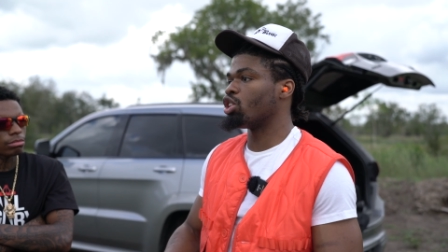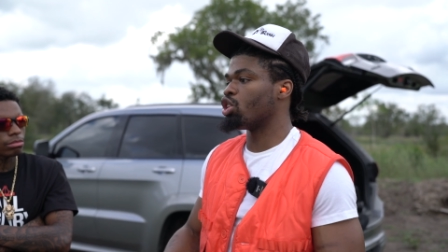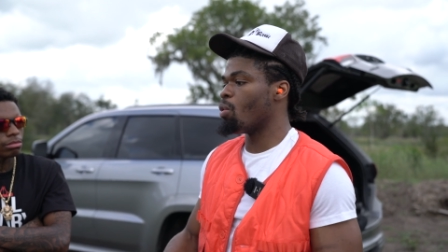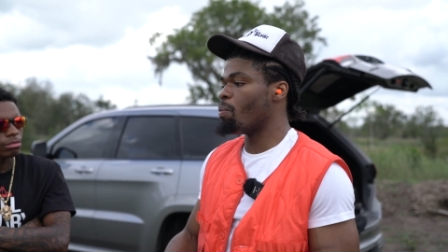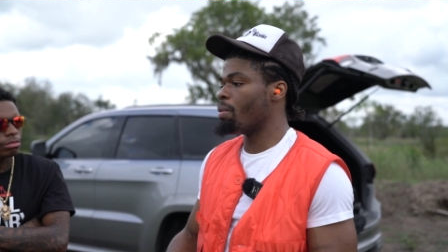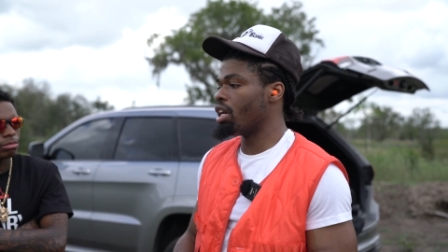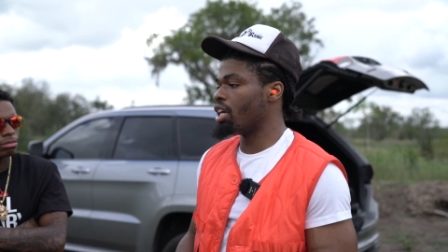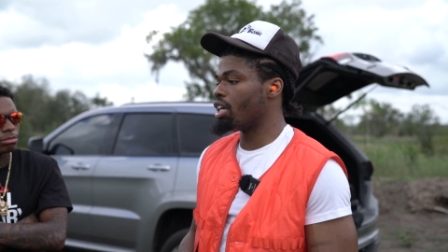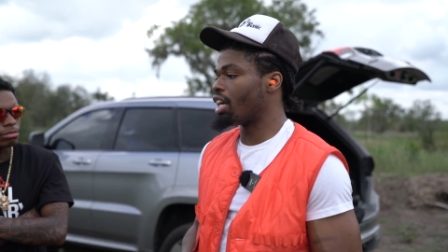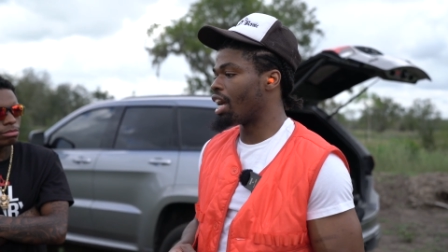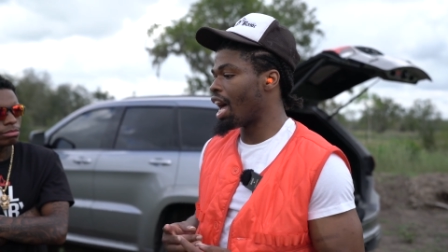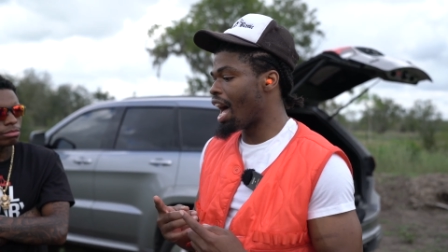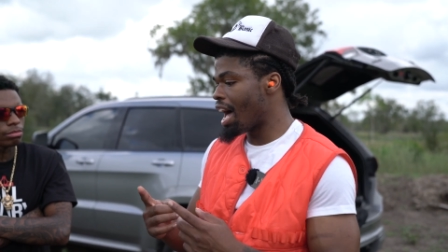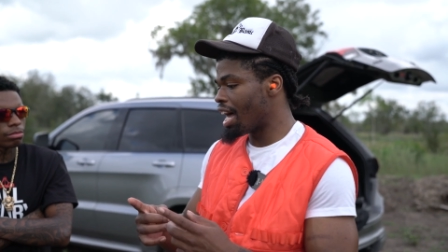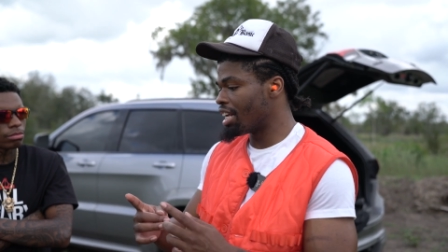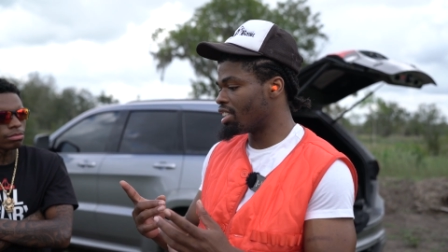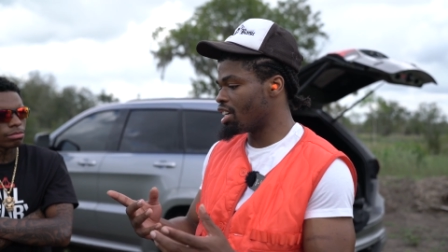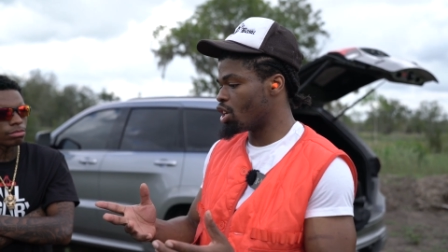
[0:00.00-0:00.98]
so many
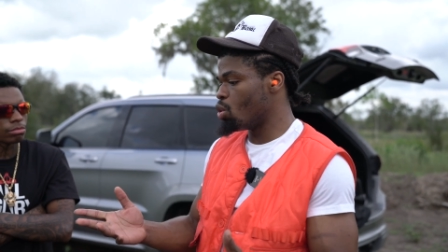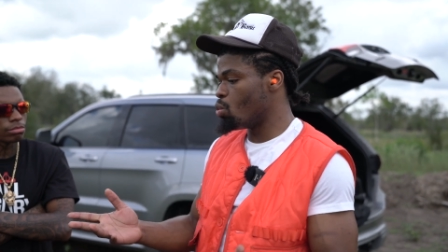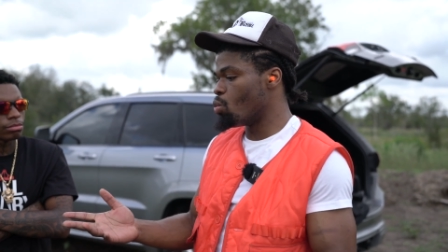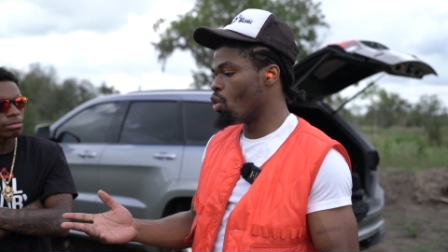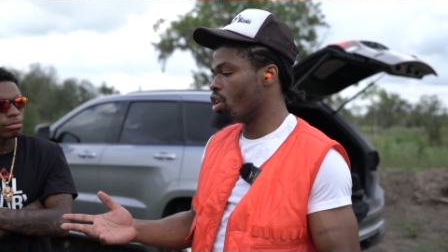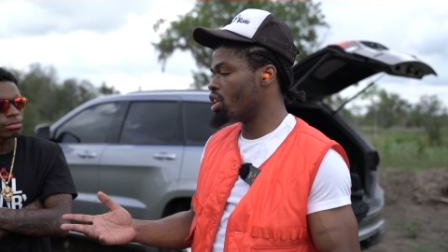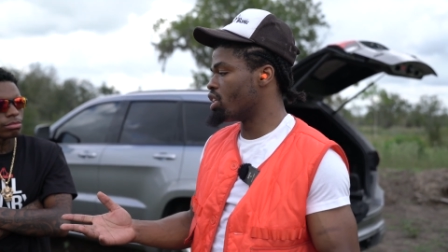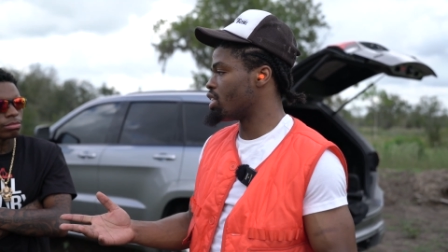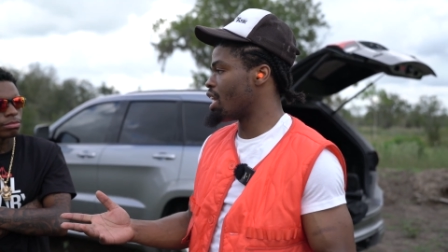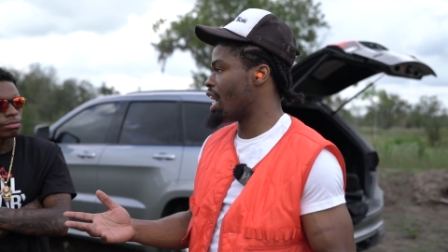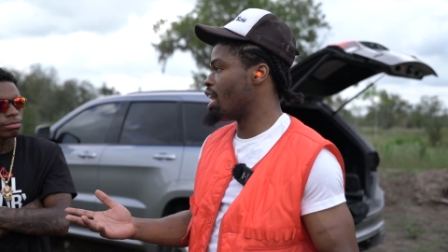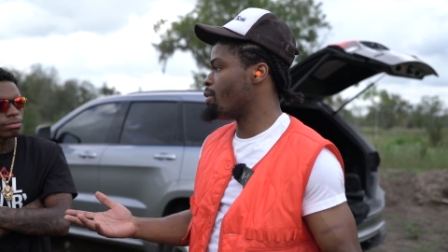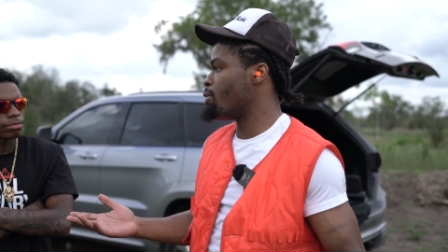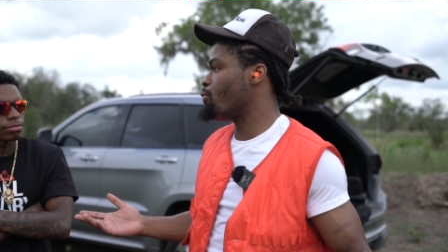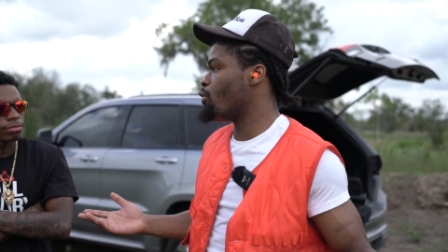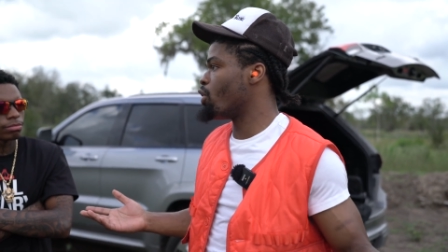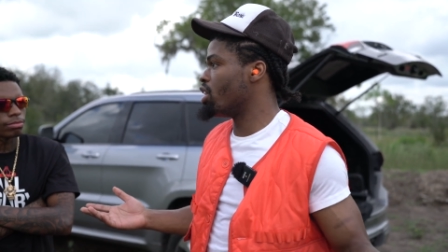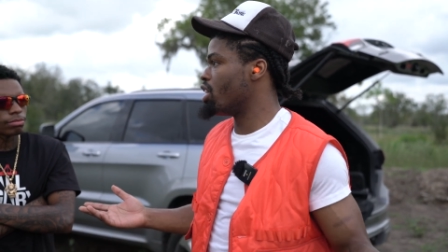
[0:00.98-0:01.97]
God send you warning signs
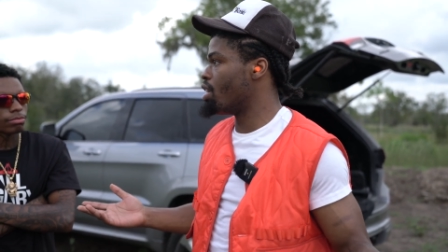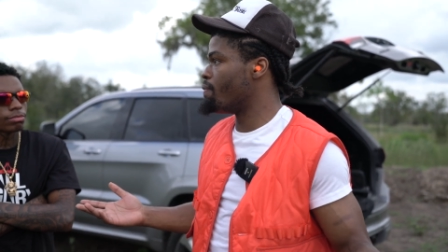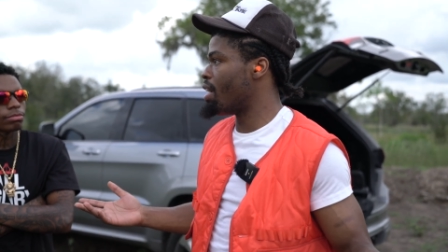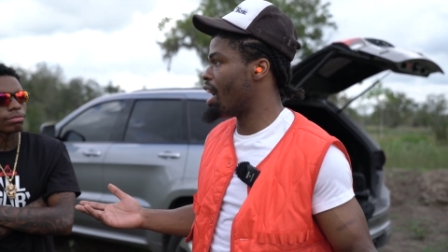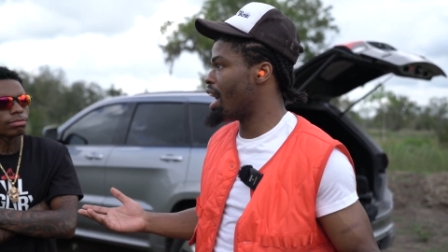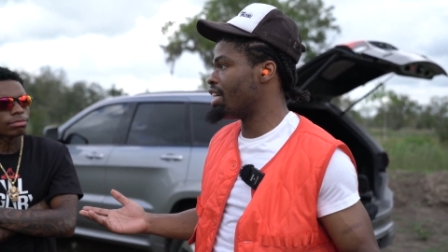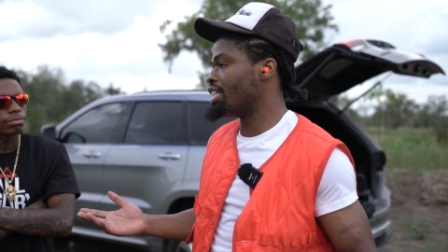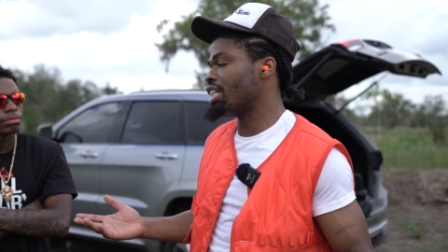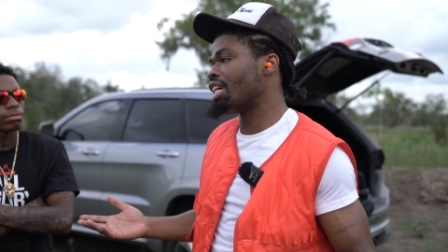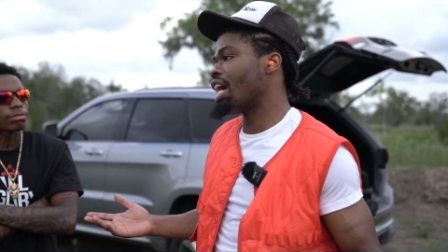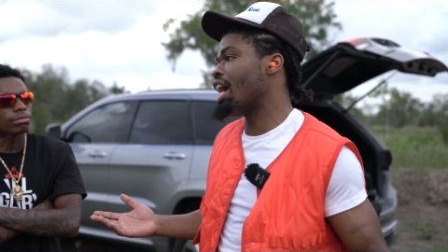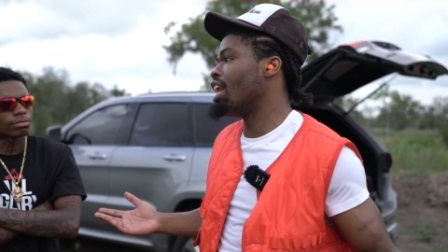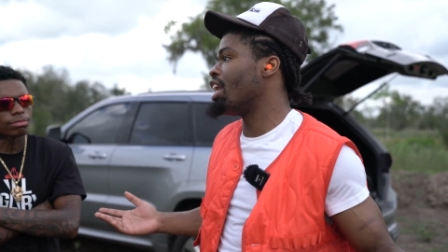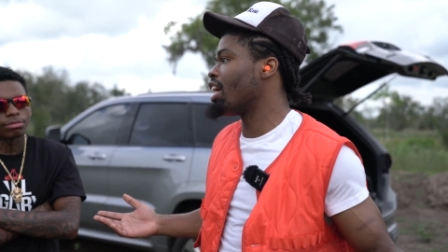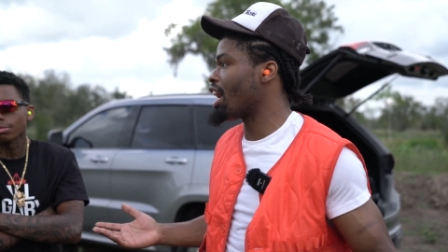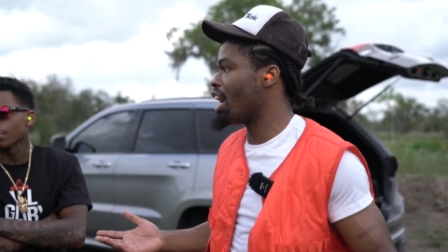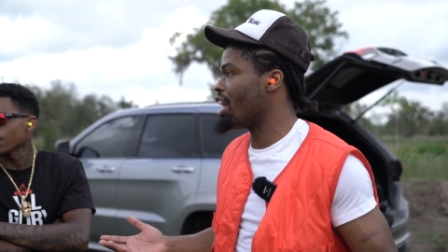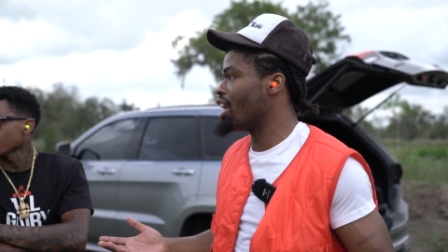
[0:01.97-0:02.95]
before your demise. That's how I
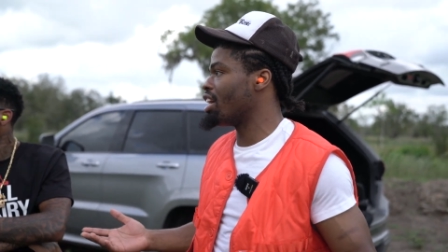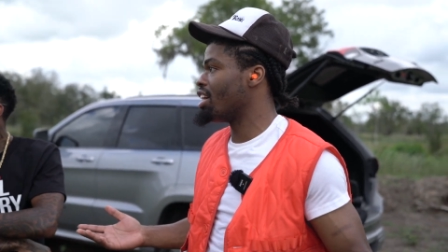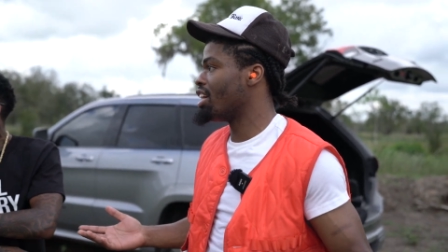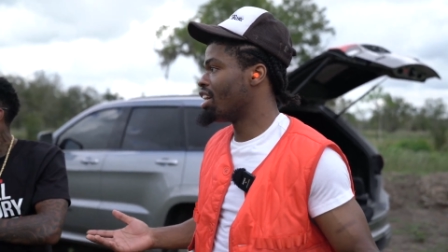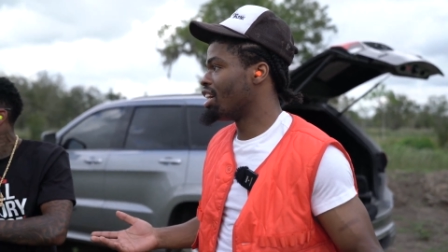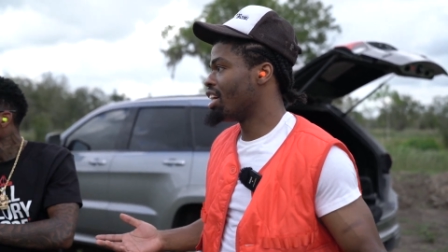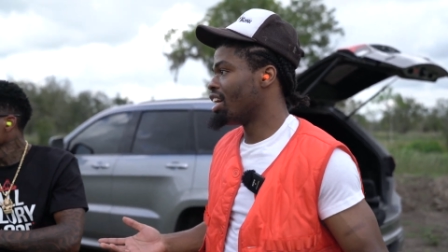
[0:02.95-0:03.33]
look at it.